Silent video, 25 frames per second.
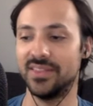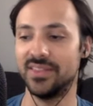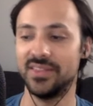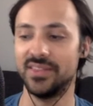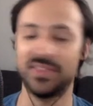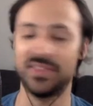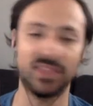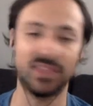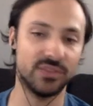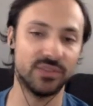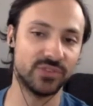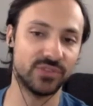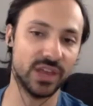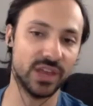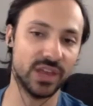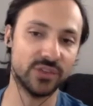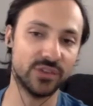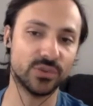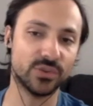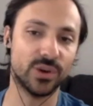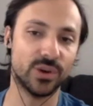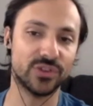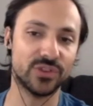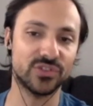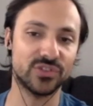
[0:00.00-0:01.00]
if they have
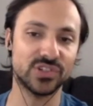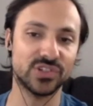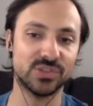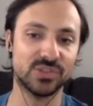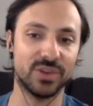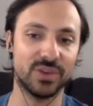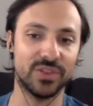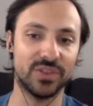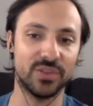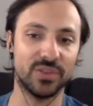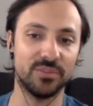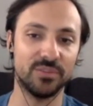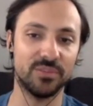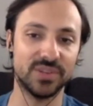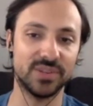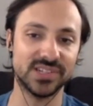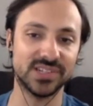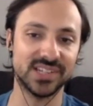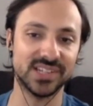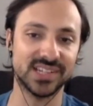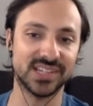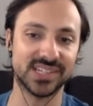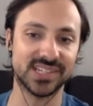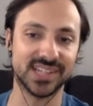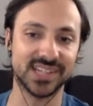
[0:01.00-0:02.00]
questions about the
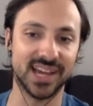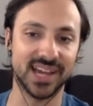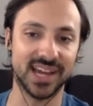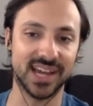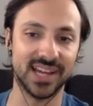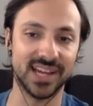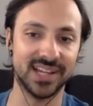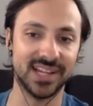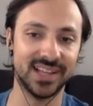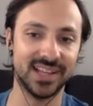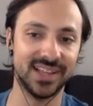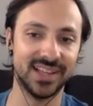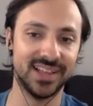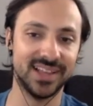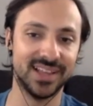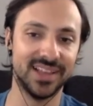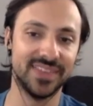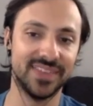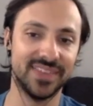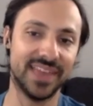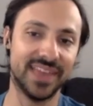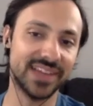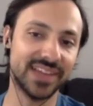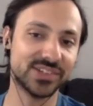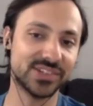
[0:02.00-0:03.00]
business side,
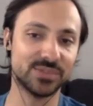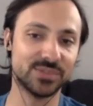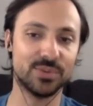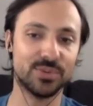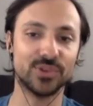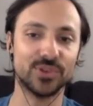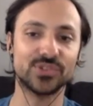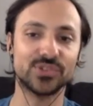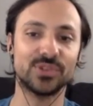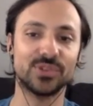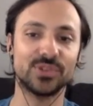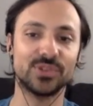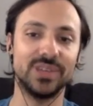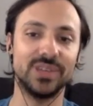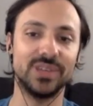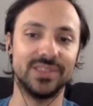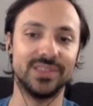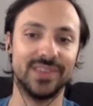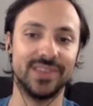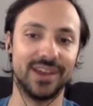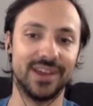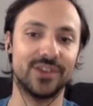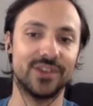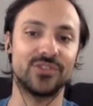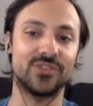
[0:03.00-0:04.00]
that's supposed to be
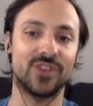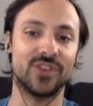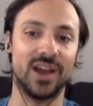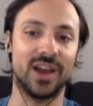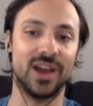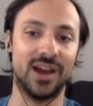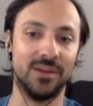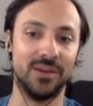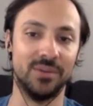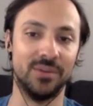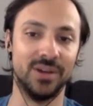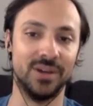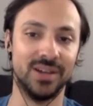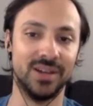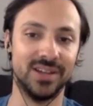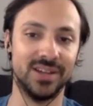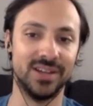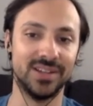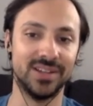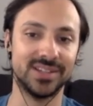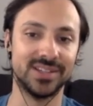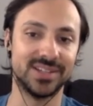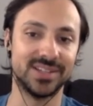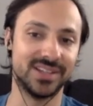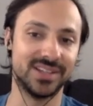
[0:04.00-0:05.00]
their job
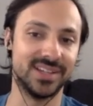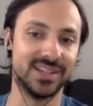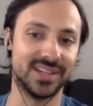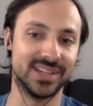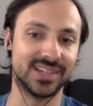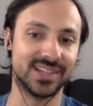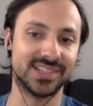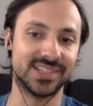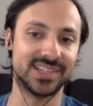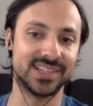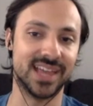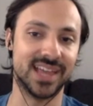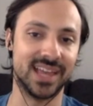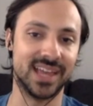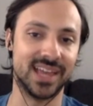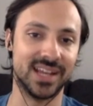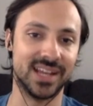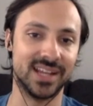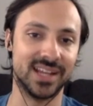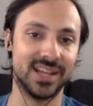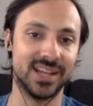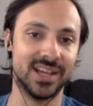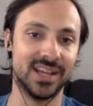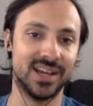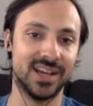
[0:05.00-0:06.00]
to an extent
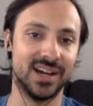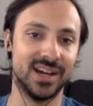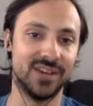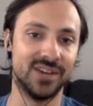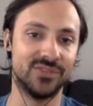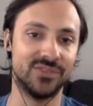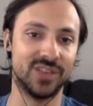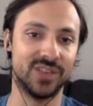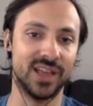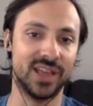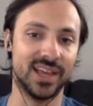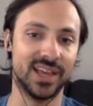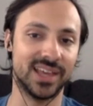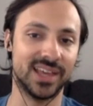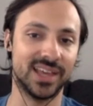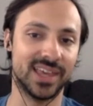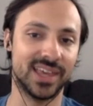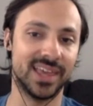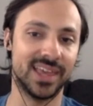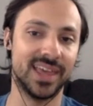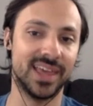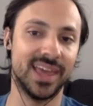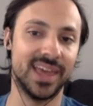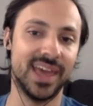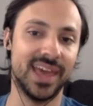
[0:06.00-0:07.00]
of like,
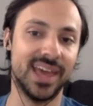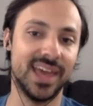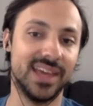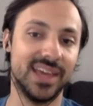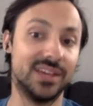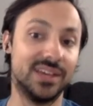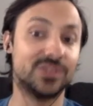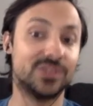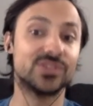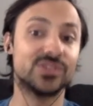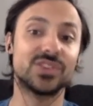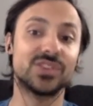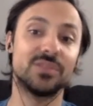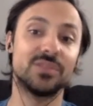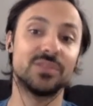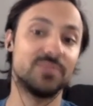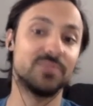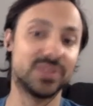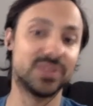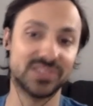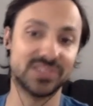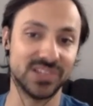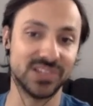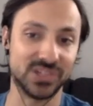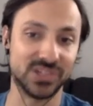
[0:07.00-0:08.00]
hey, here's the
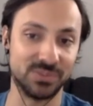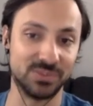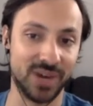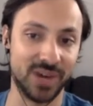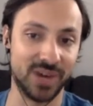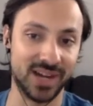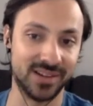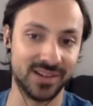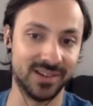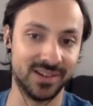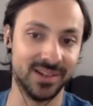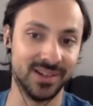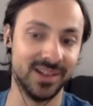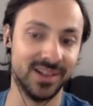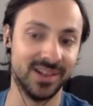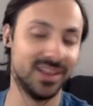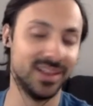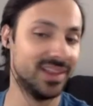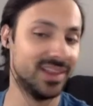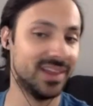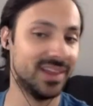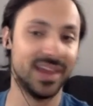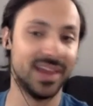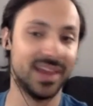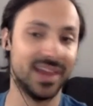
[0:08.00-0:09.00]
business model.
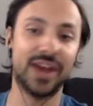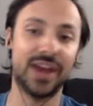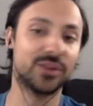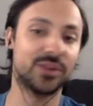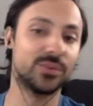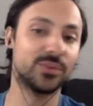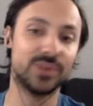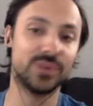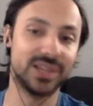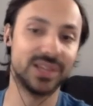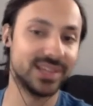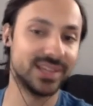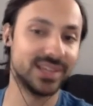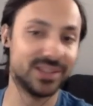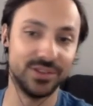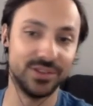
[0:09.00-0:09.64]
How do we,